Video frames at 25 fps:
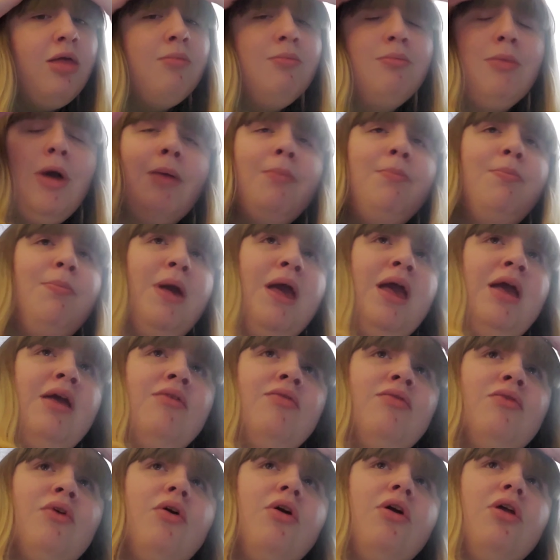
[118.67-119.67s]
my
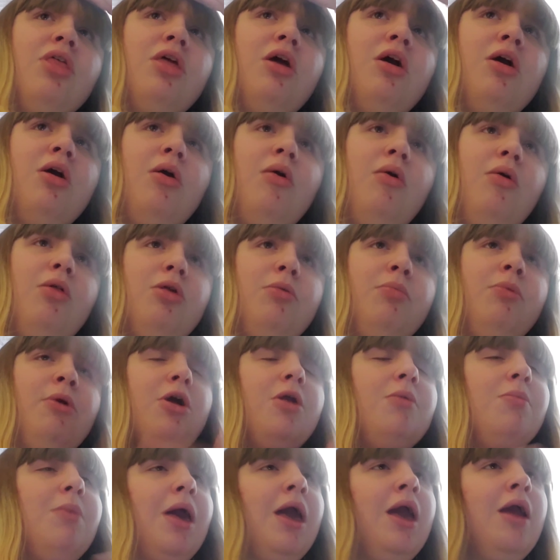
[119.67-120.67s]
bangs are the only
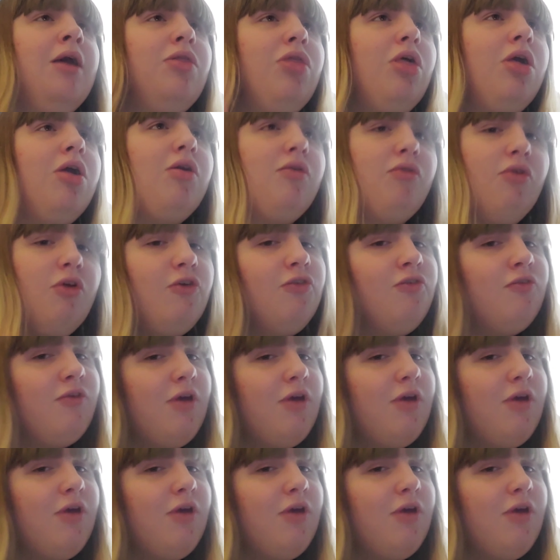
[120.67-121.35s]
part of my hair that grow